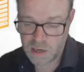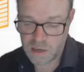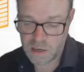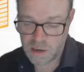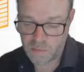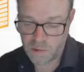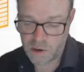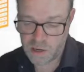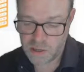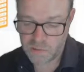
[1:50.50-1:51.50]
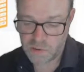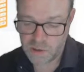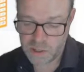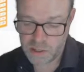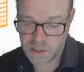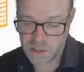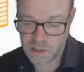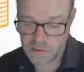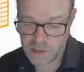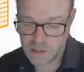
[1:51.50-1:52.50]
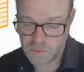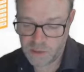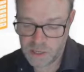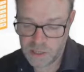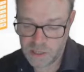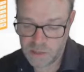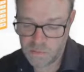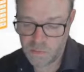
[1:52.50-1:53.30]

network devices. So Ansible is